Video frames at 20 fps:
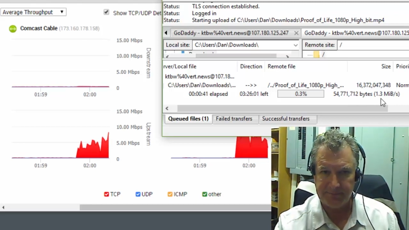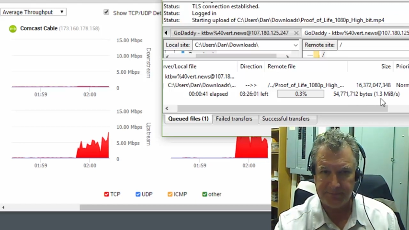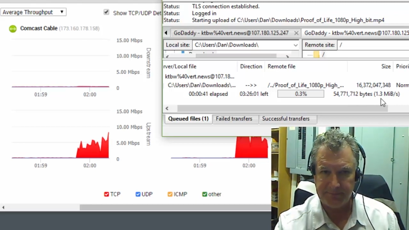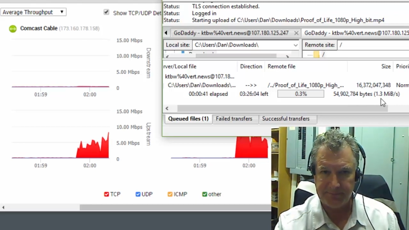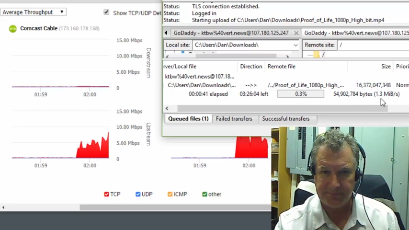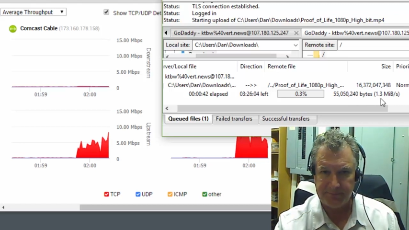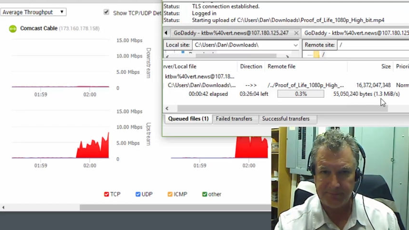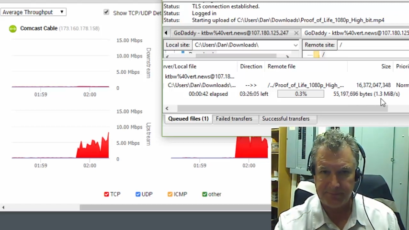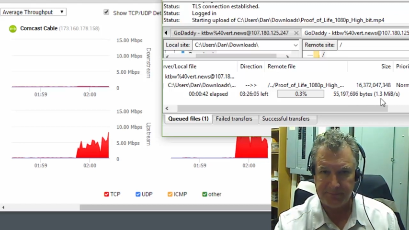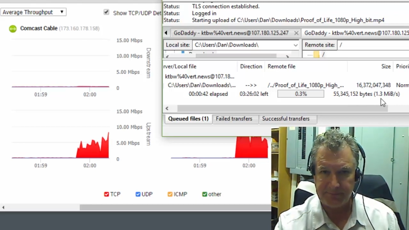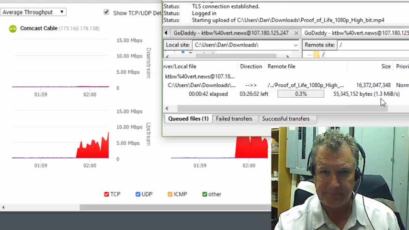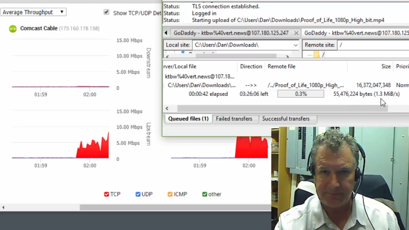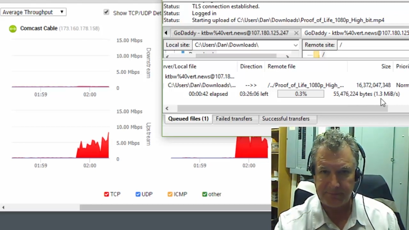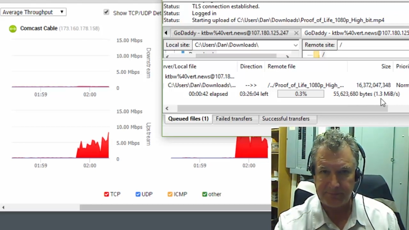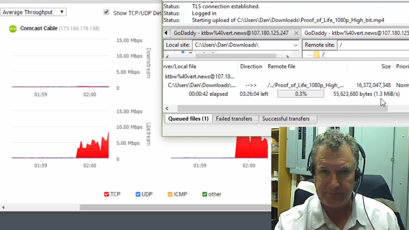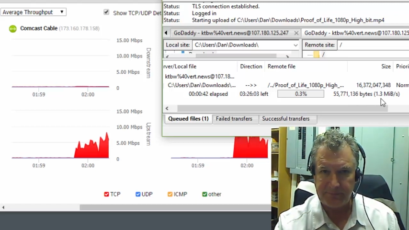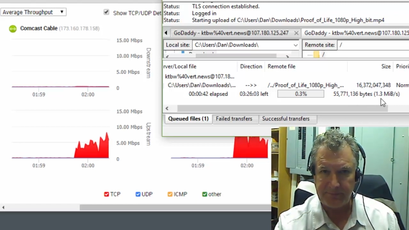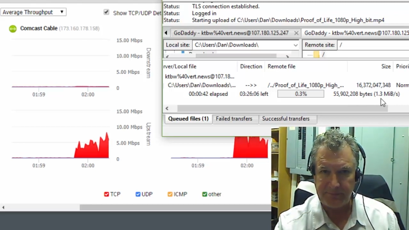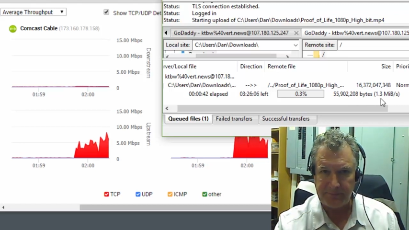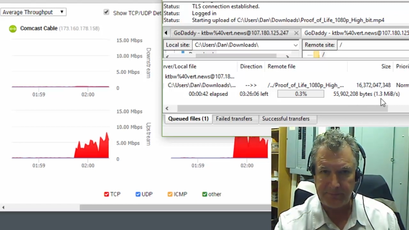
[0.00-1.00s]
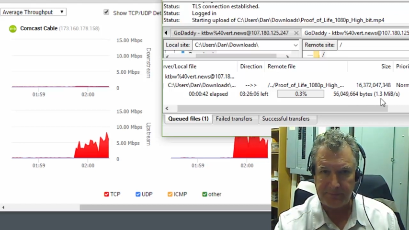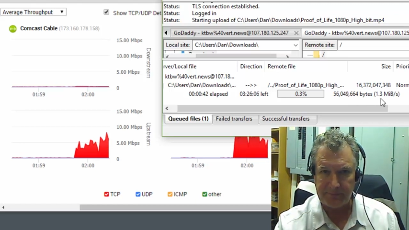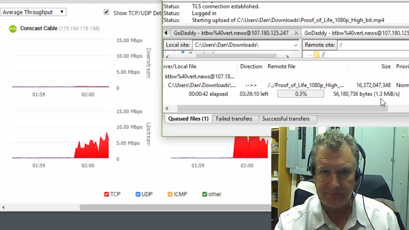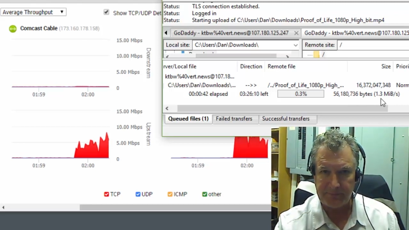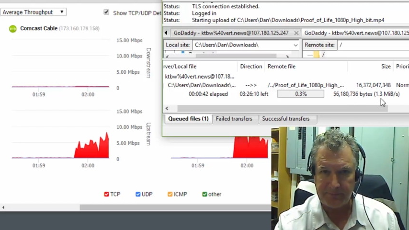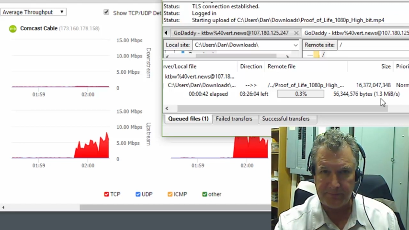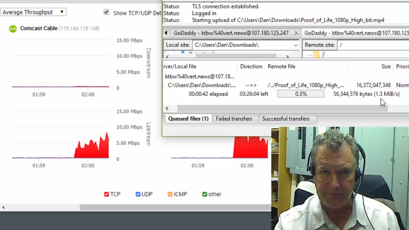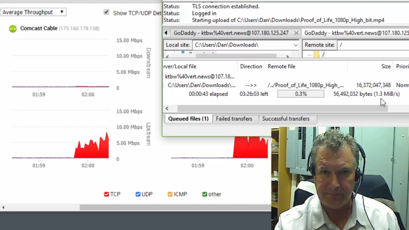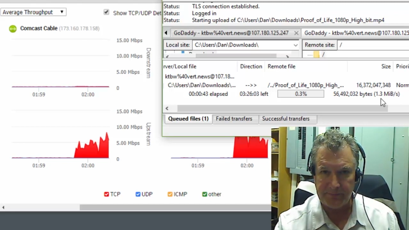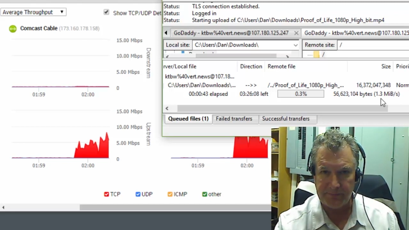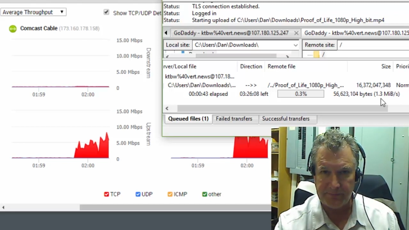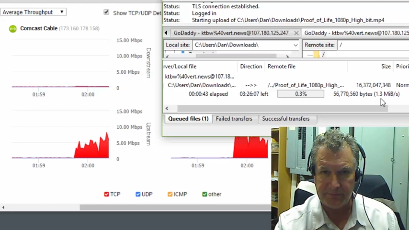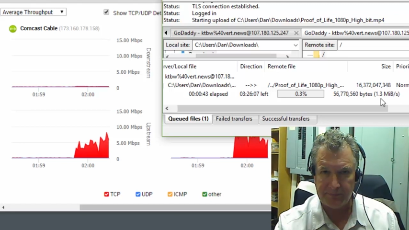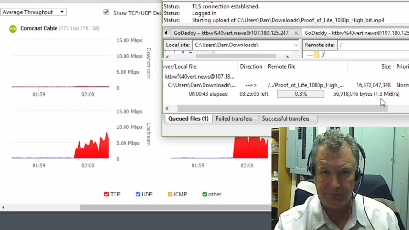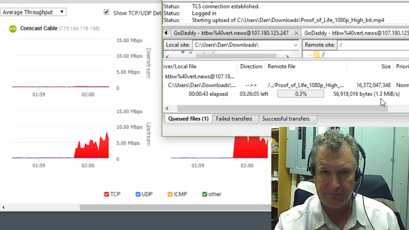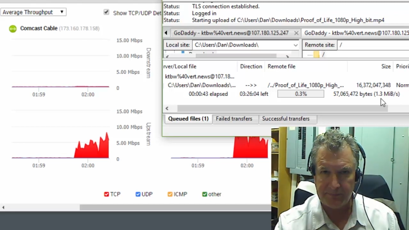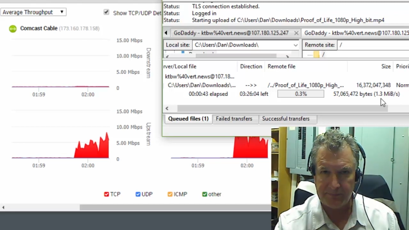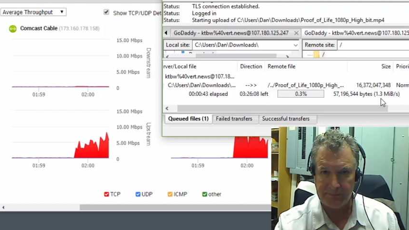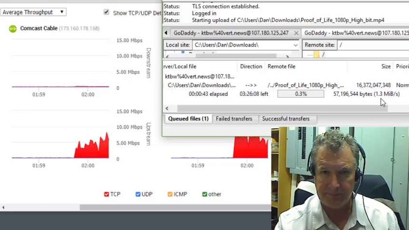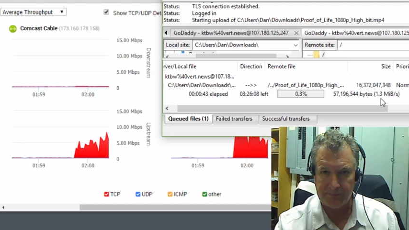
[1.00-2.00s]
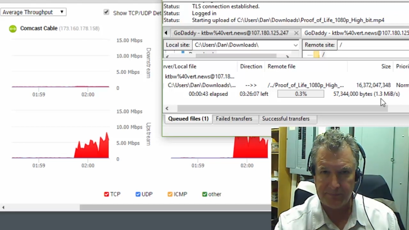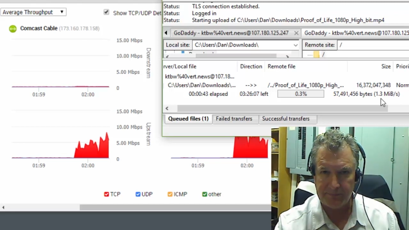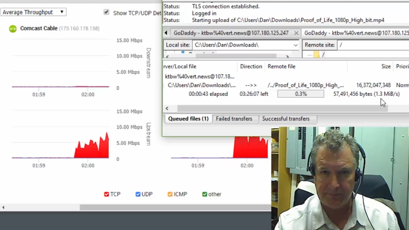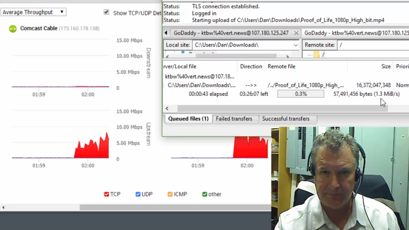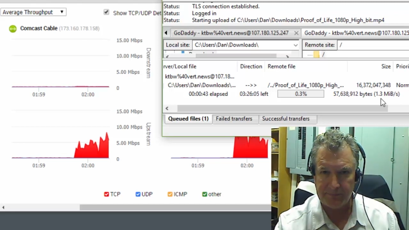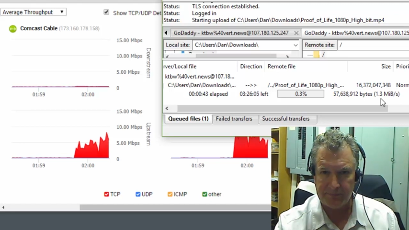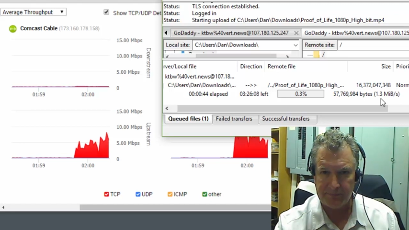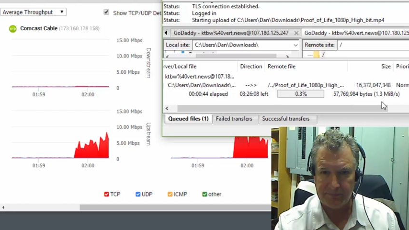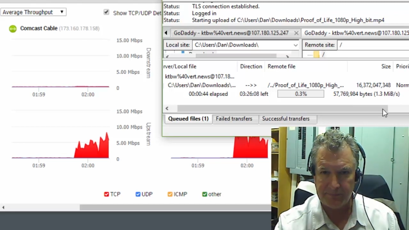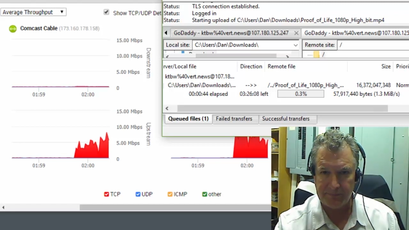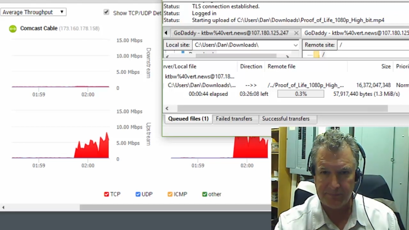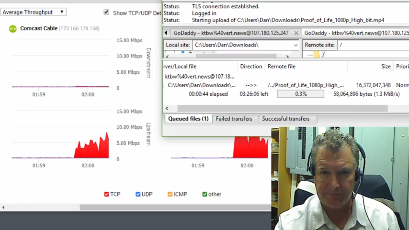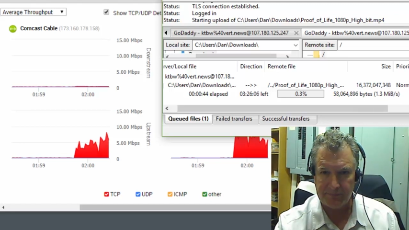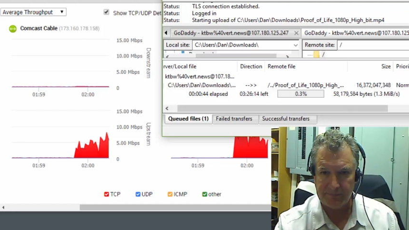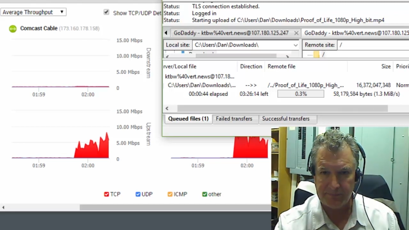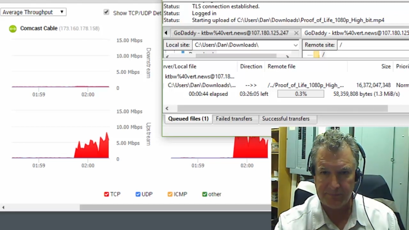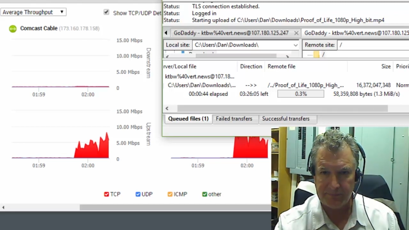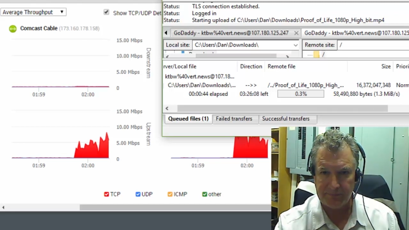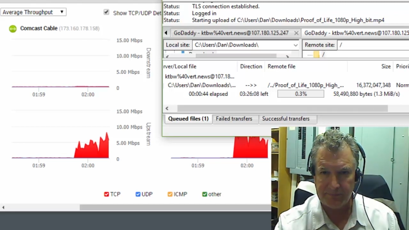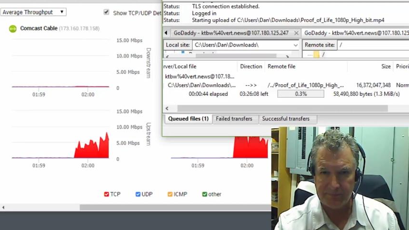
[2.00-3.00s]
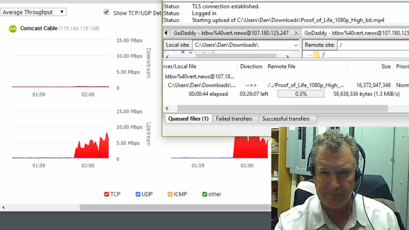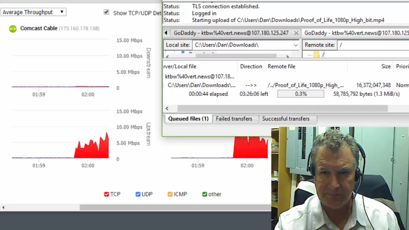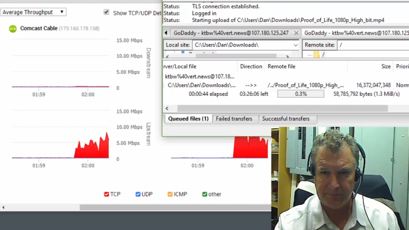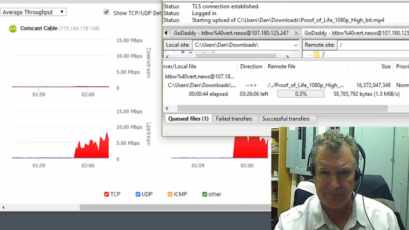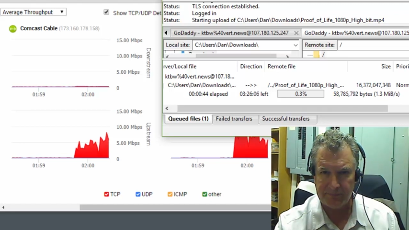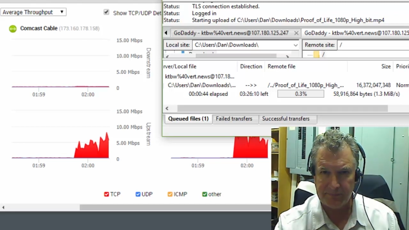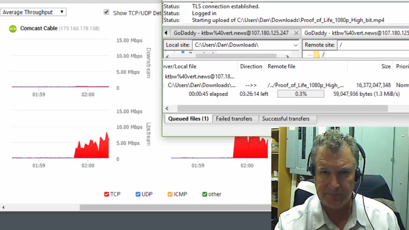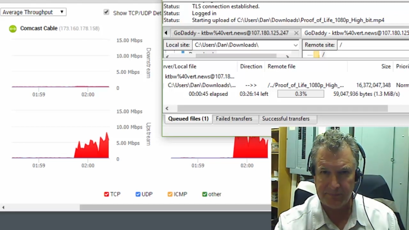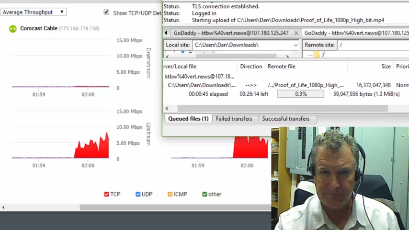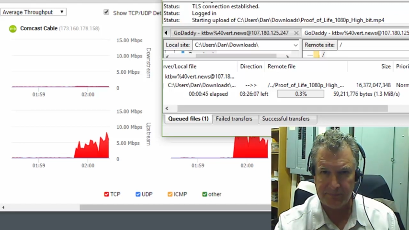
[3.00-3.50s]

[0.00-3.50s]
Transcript: (no one is talking)